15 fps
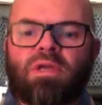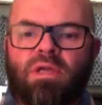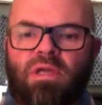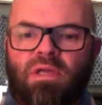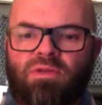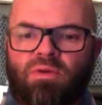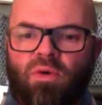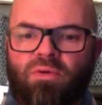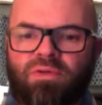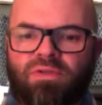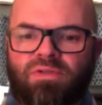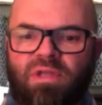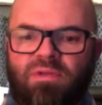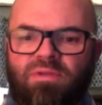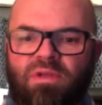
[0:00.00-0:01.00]
he told
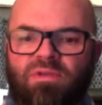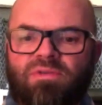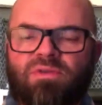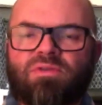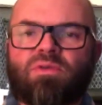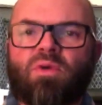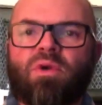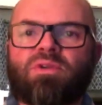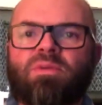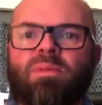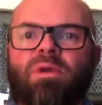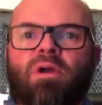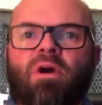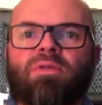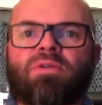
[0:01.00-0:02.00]
us that this is going to
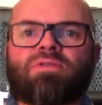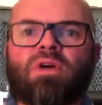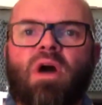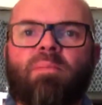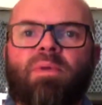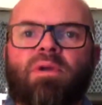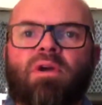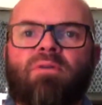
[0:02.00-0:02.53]
be on the topic